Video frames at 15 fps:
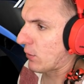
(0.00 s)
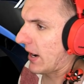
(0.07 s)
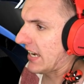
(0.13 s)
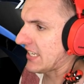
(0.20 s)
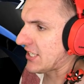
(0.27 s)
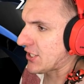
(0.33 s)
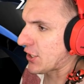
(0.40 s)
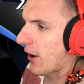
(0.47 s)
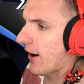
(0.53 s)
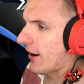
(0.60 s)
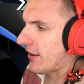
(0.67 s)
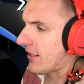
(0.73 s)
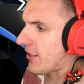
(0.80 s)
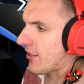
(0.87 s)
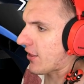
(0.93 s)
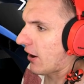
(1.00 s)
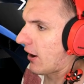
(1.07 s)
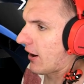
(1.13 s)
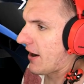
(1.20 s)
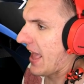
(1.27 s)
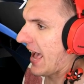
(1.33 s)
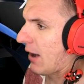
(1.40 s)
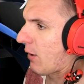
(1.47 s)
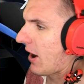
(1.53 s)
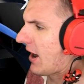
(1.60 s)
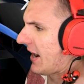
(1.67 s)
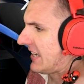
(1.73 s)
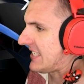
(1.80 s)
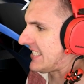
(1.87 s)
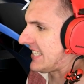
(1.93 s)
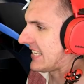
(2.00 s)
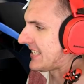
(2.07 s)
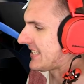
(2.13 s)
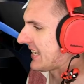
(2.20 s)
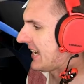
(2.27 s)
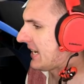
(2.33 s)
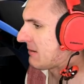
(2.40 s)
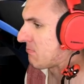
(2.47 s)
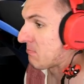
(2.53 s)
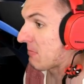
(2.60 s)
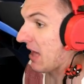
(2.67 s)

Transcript: race starts are now on assisted.